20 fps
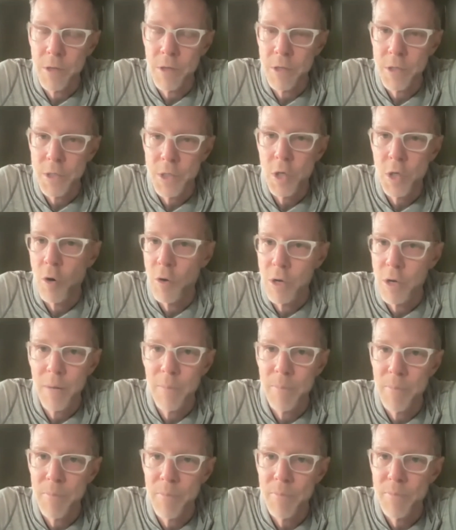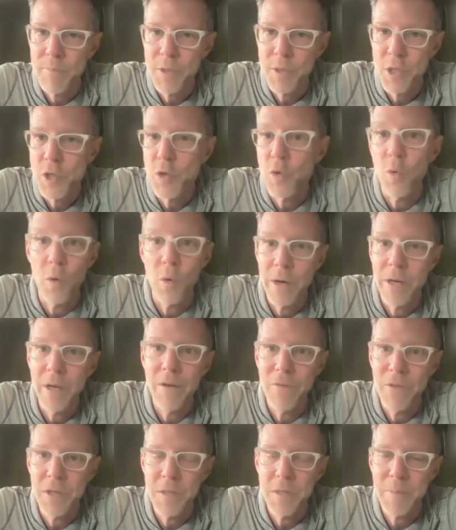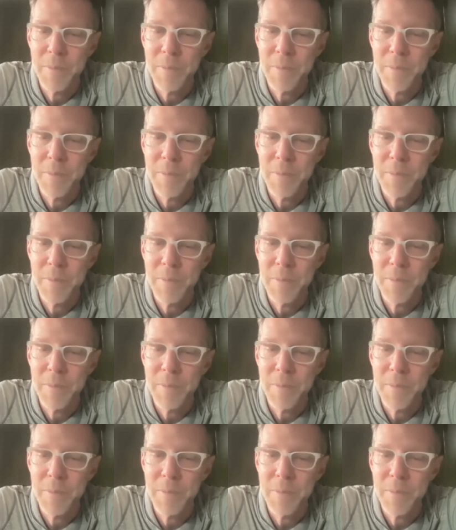startup story of this